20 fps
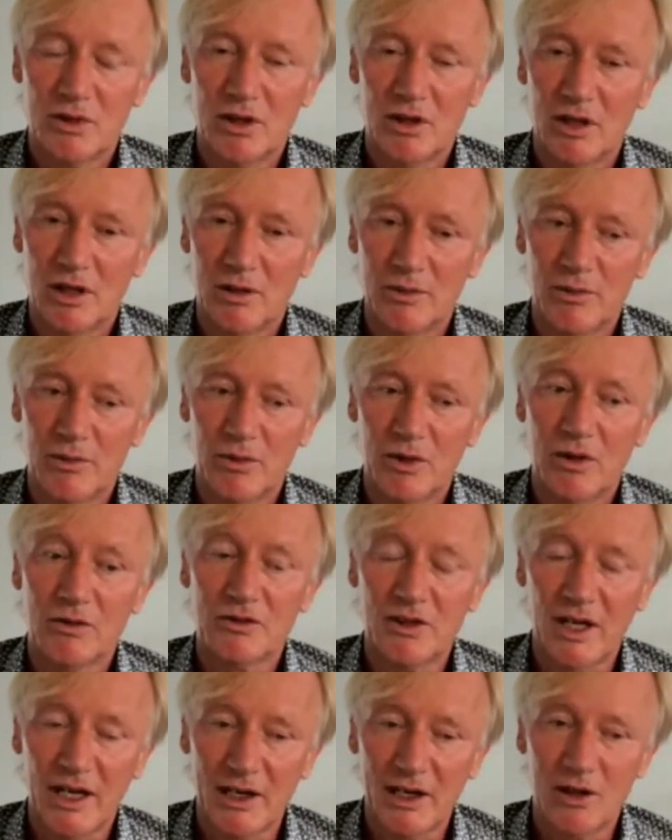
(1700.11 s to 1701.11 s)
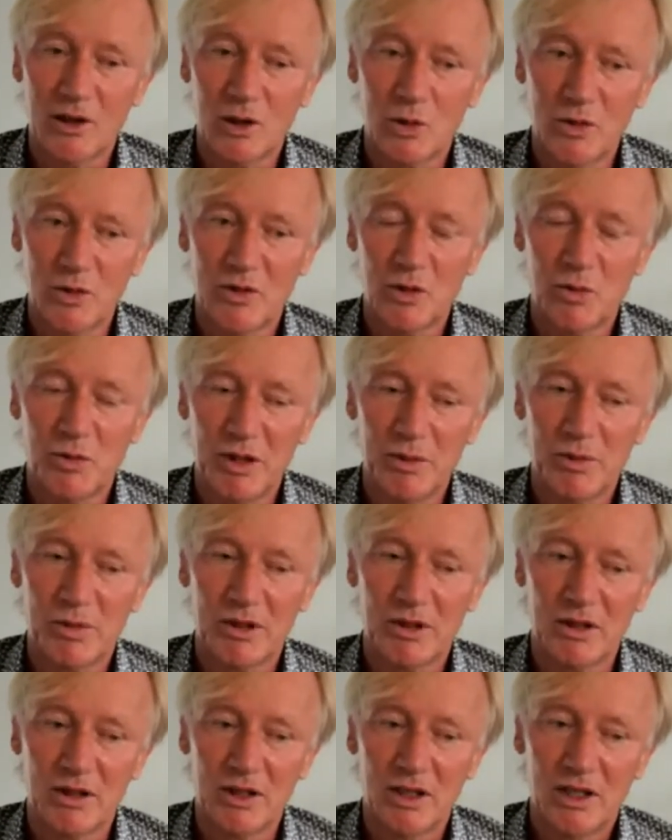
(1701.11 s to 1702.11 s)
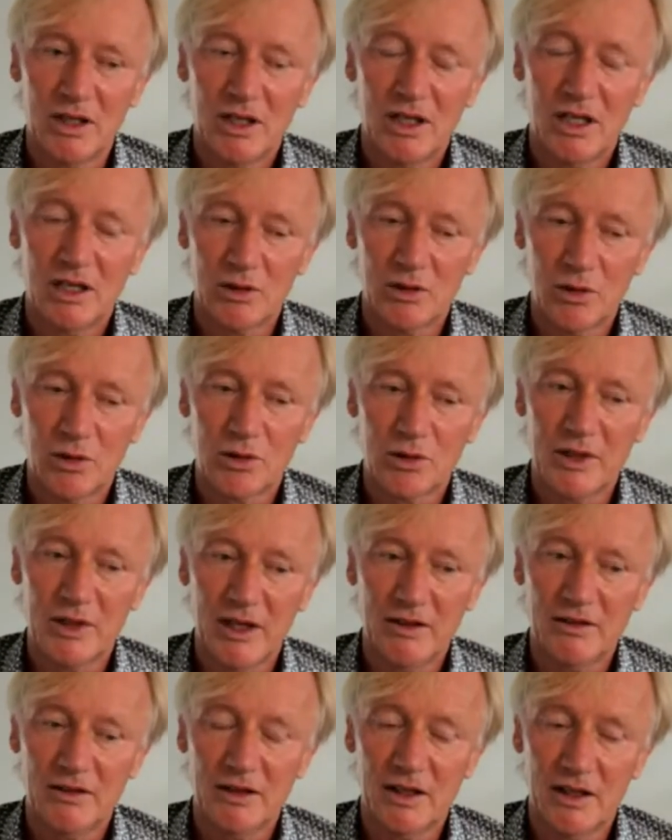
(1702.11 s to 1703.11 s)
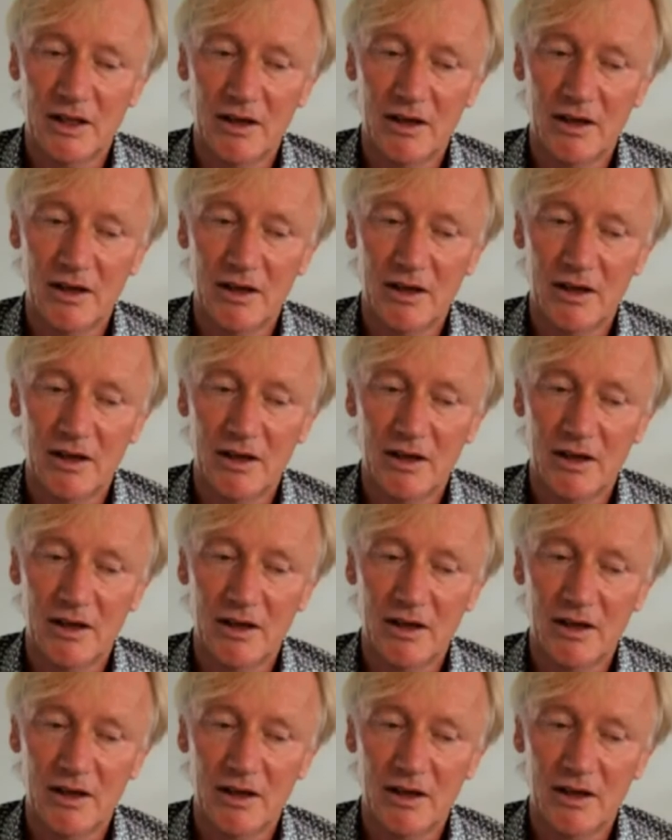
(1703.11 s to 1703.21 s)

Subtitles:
of dialogue with the people and co-creating.